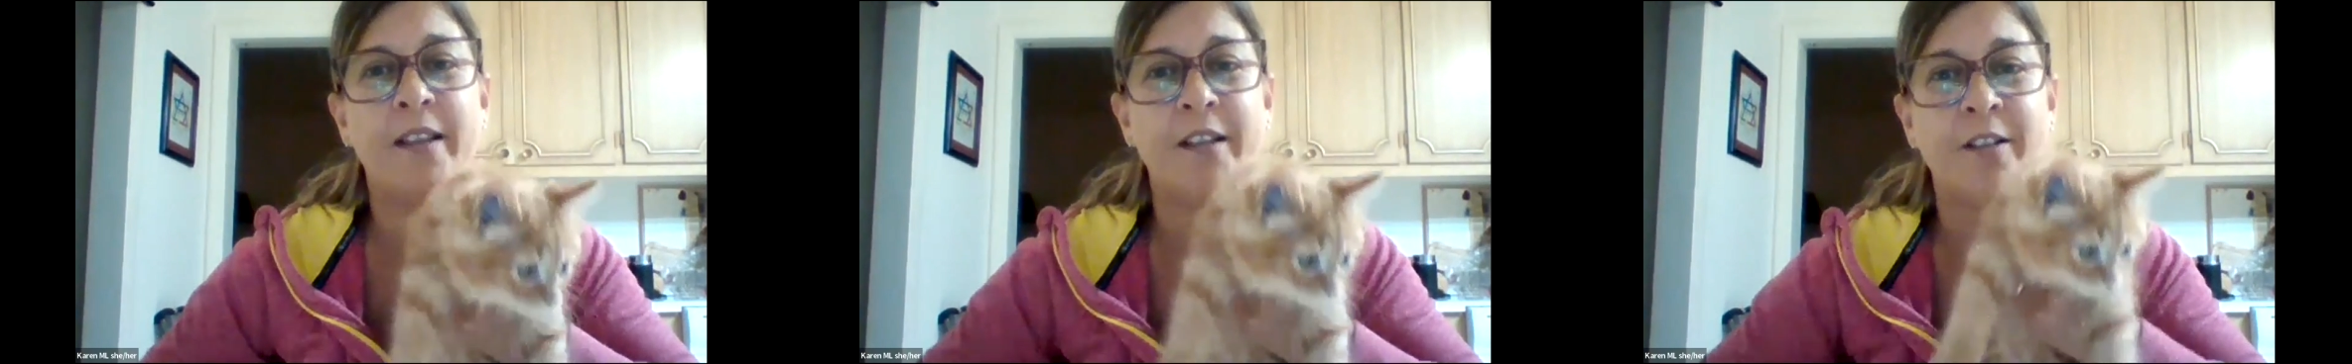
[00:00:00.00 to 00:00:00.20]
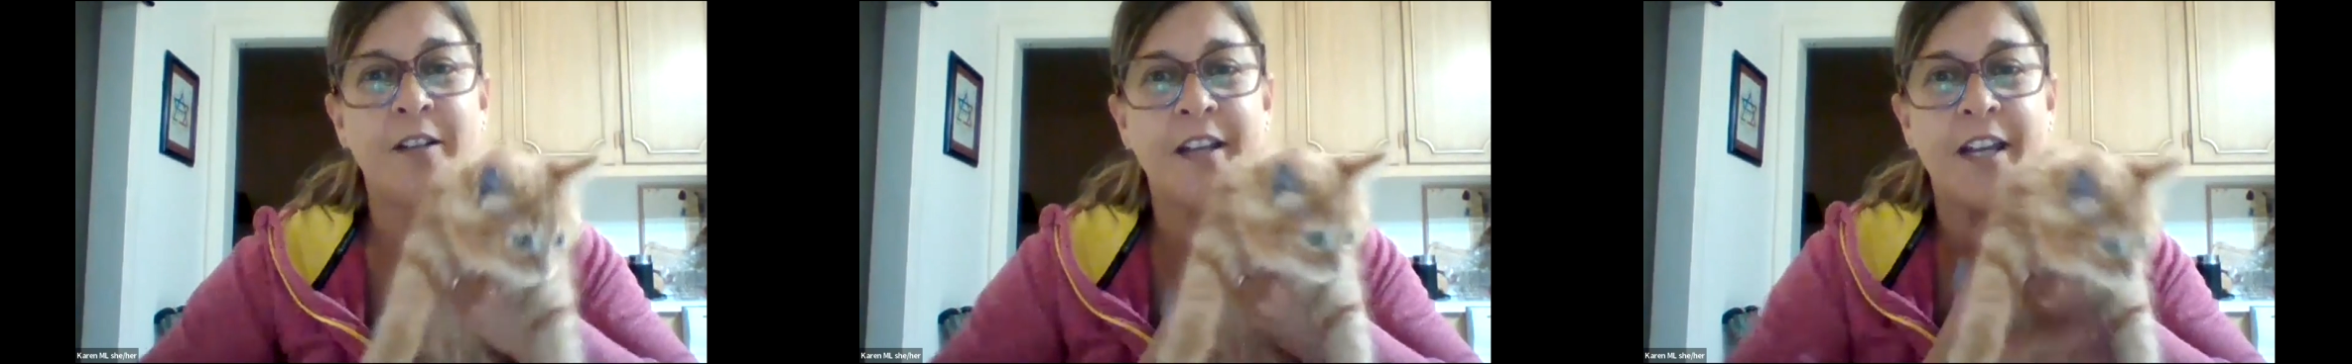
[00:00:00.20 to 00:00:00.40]

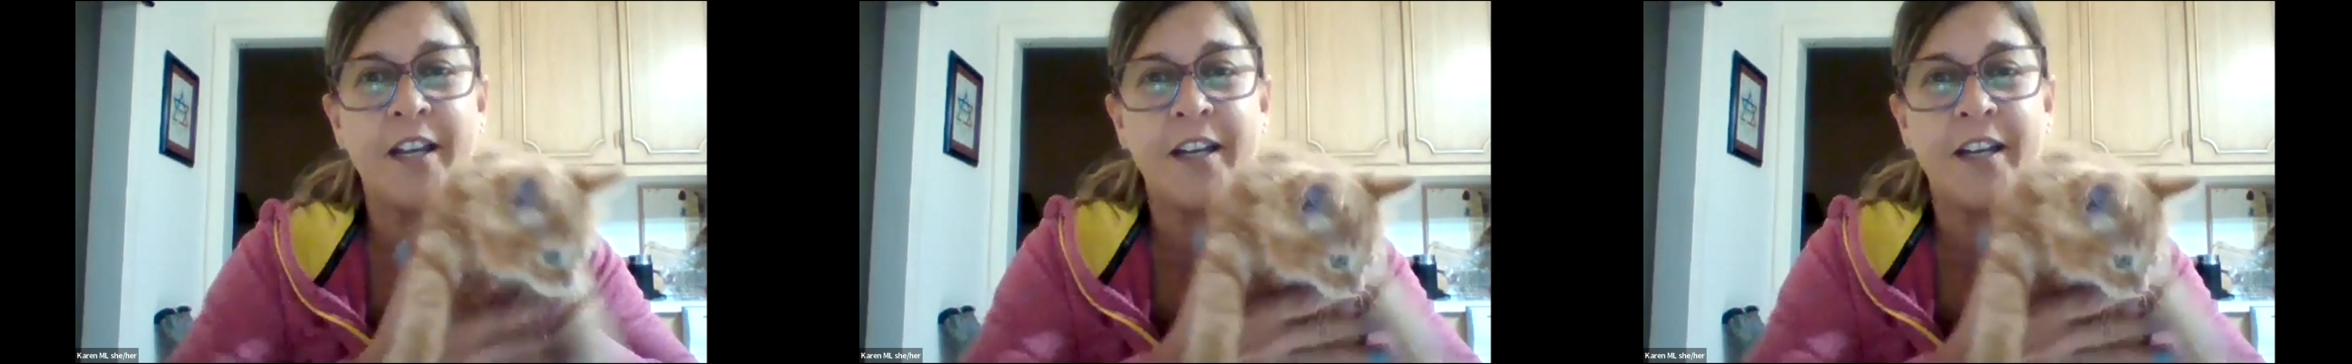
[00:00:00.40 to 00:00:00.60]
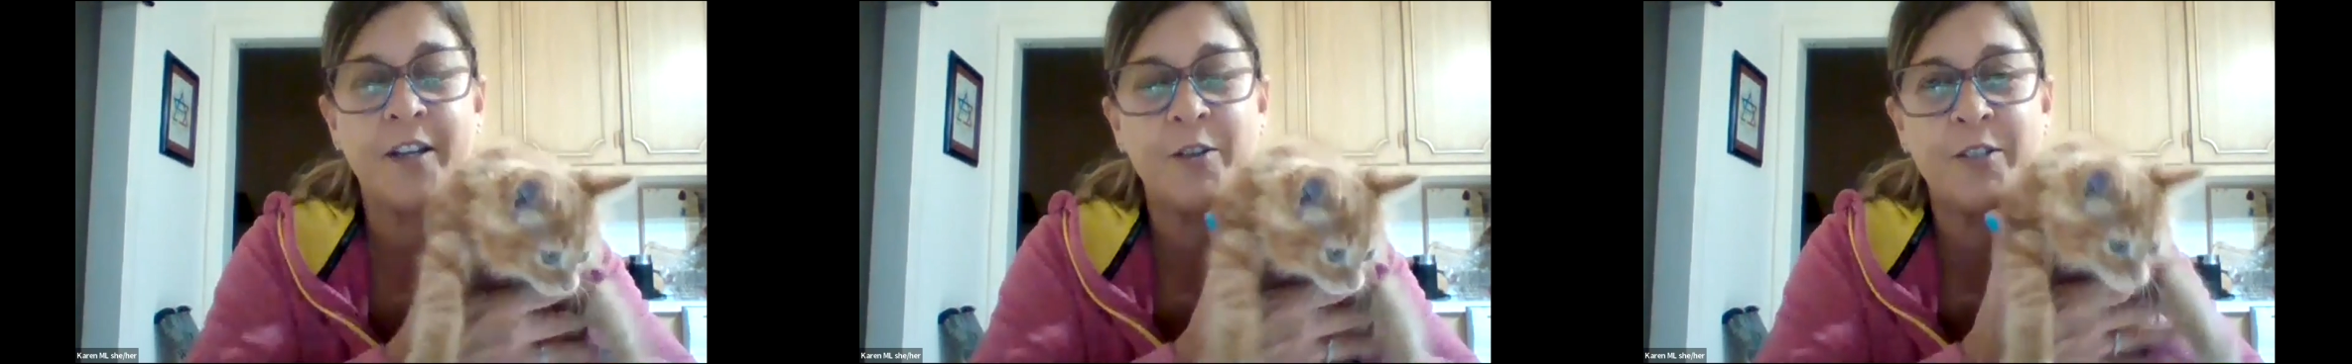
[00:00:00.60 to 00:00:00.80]
little
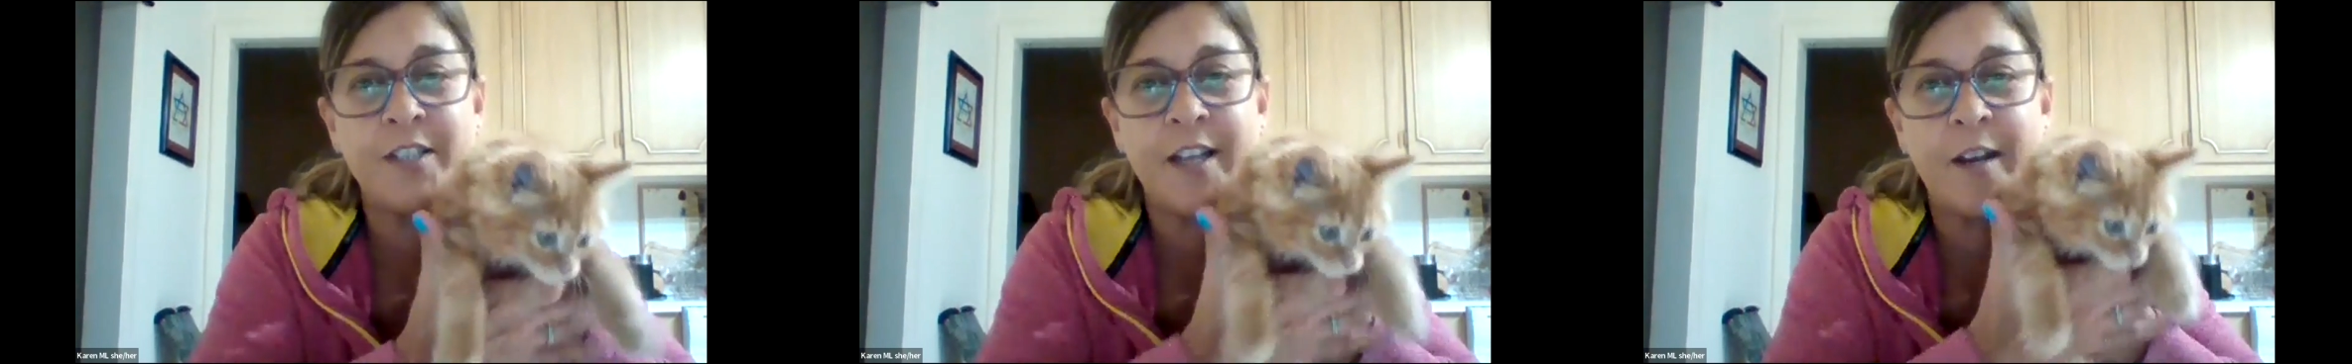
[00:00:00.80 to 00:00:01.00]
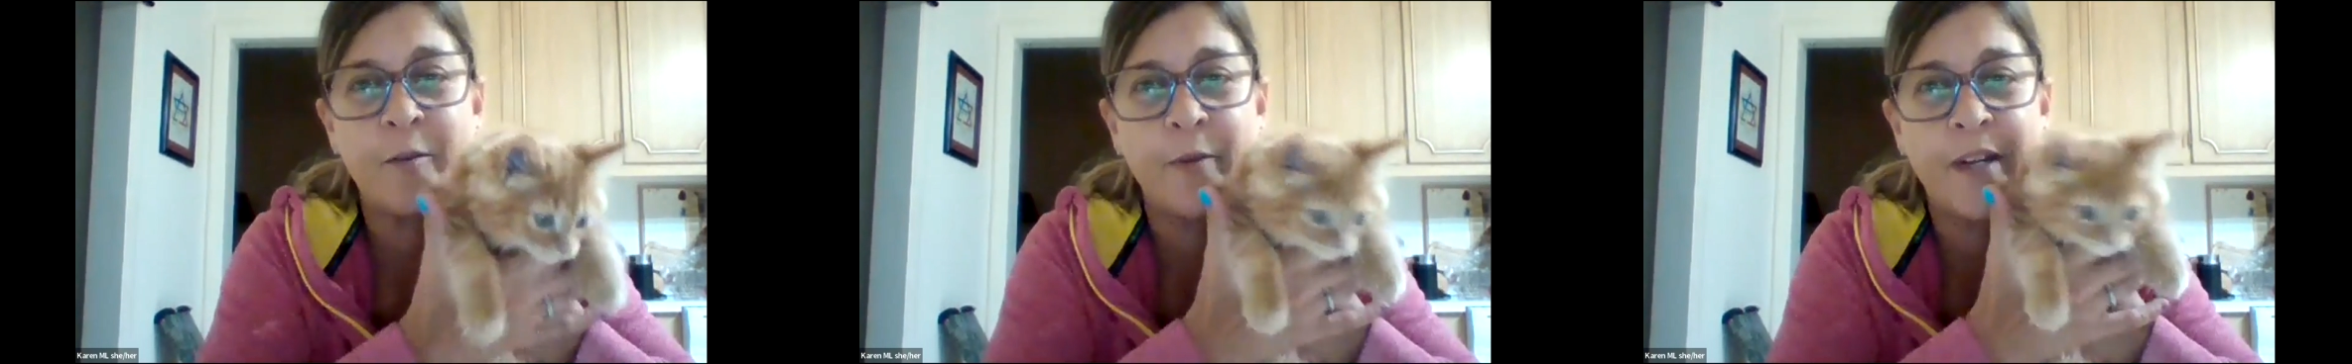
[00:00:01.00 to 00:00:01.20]
kitty who's
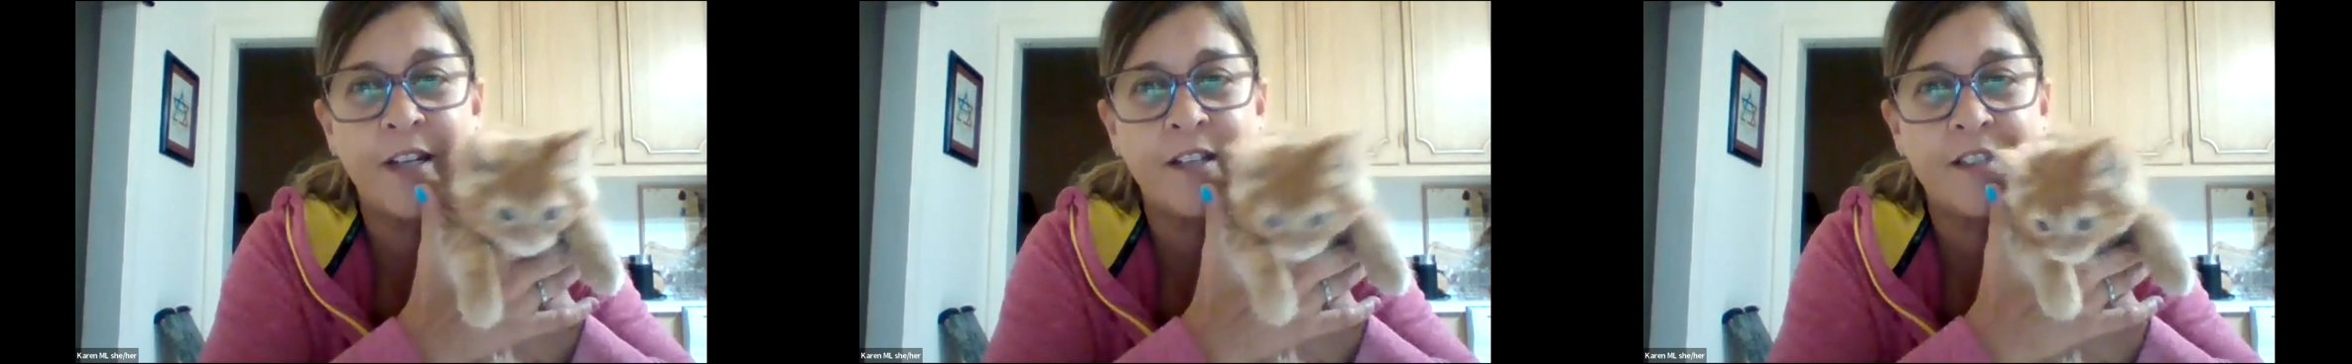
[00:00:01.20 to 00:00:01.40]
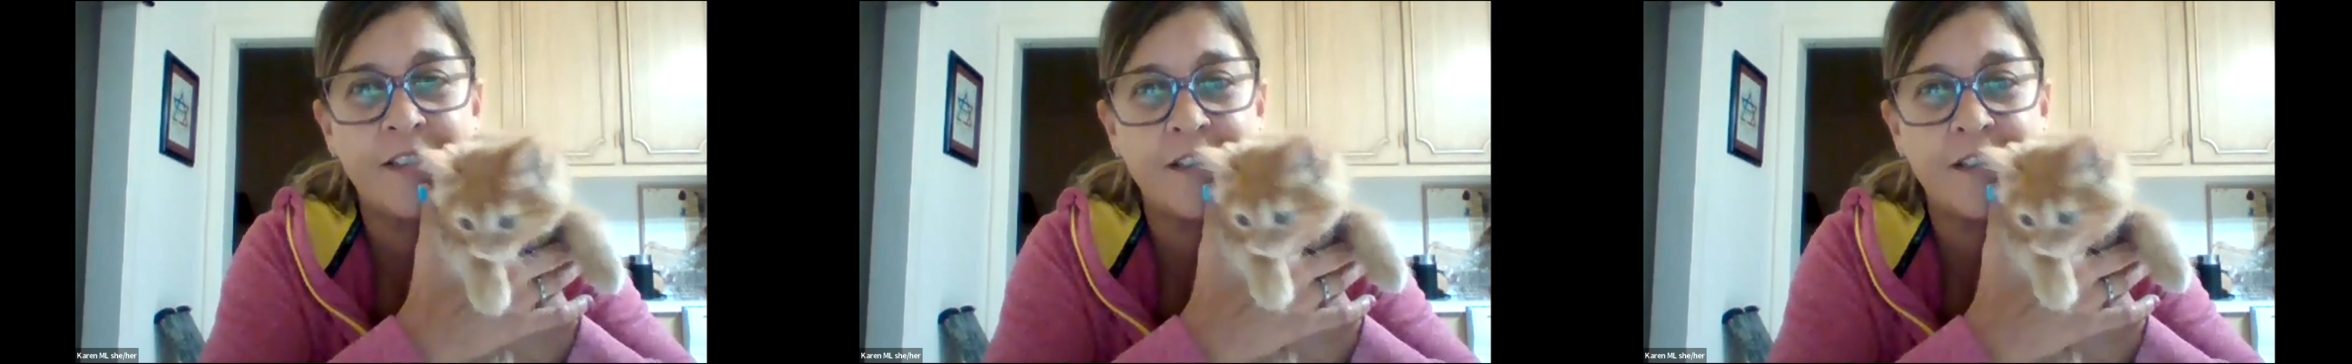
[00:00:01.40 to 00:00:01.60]
10
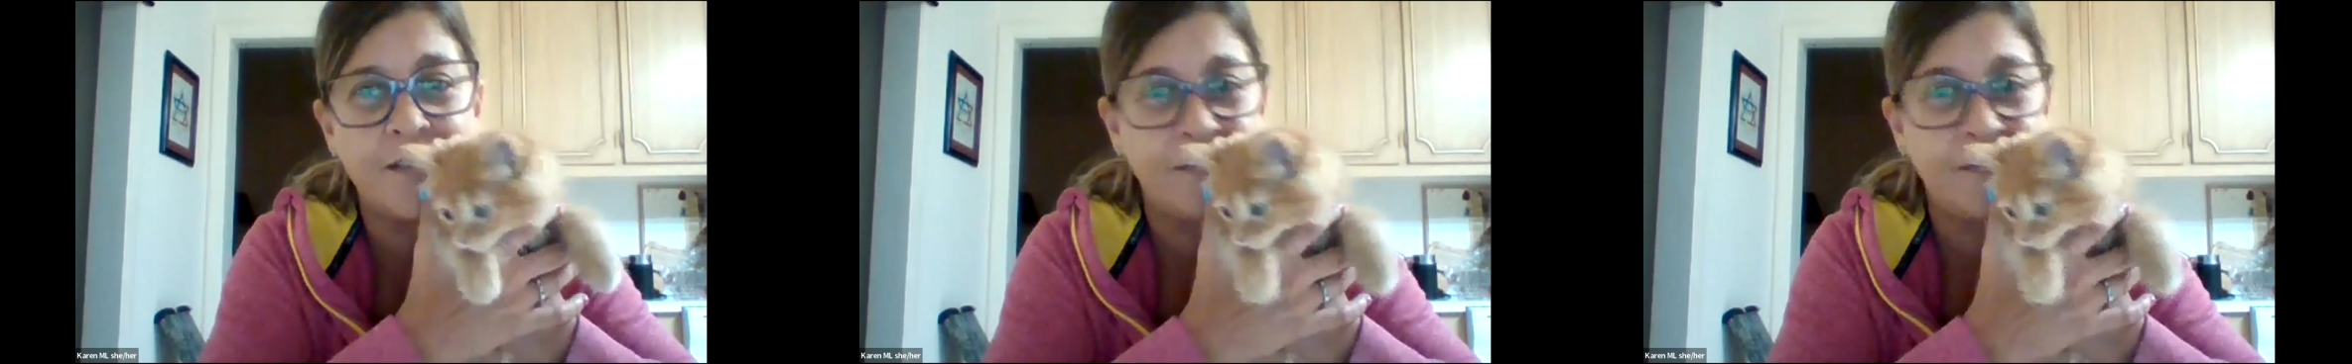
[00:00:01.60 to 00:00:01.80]
weeks.